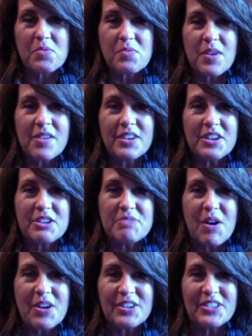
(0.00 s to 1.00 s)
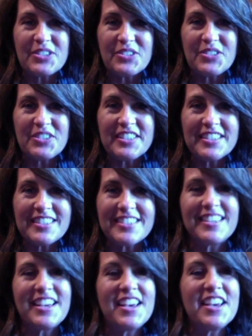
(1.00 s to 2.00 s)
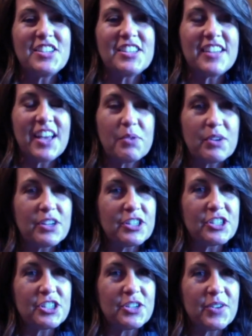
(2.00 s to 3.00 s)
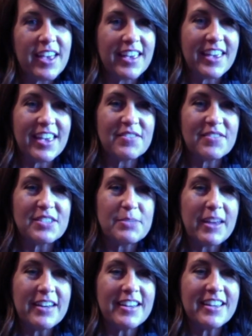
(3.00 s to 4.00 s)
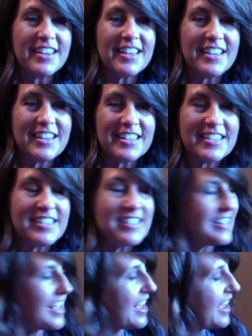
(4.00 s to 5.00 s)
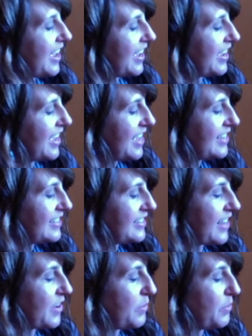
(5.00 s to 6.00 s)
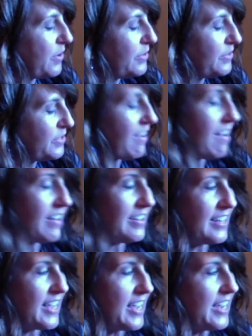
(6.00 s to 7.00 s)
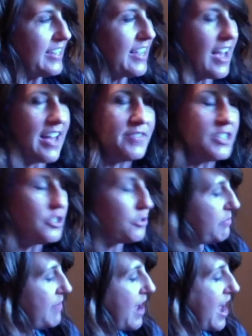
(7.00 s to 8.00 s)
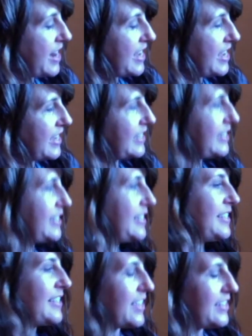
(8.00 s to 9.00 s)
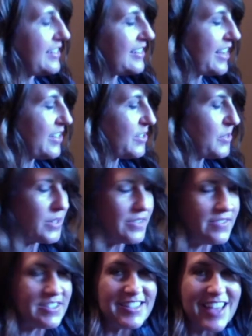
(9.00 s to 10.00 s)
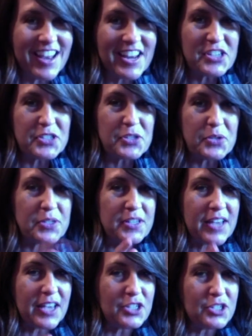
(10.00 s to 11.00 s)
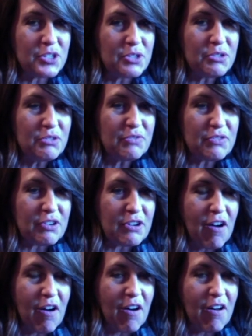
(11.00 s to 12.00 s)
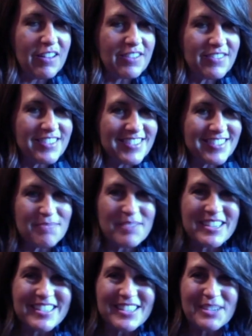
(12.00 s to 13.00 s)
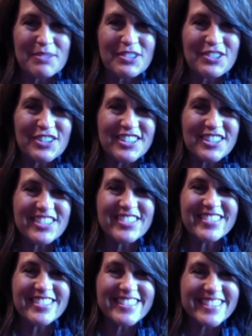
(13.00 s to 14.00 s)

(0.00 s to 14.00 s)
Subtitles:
Welcome, art students! Today we're going to do a canvas painting. It is a sailboat on a lake, kind of a dramatic sunset sort of a setting, so stay tuned for all of the step-by-step instructions.